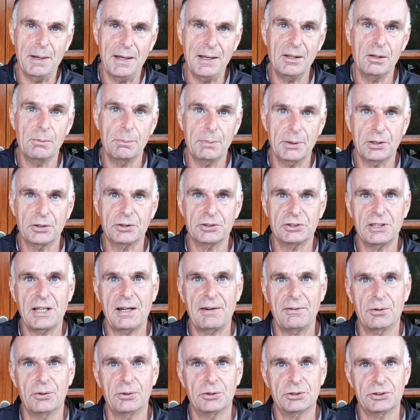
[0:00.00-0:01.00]
ill because
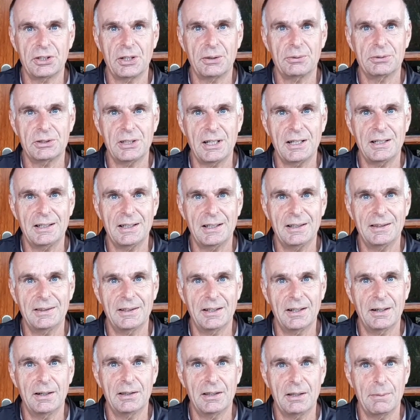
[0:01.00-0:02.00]
they're also taking
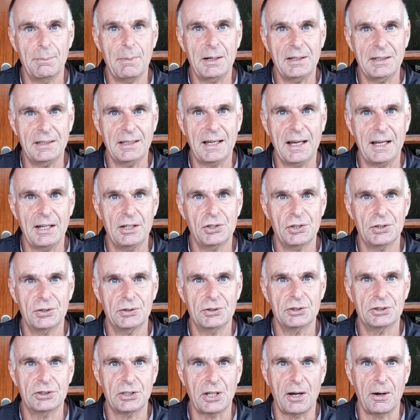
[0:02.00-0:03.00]
the medication.
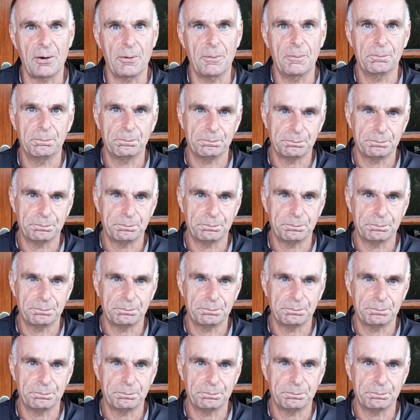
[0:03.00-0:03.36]
So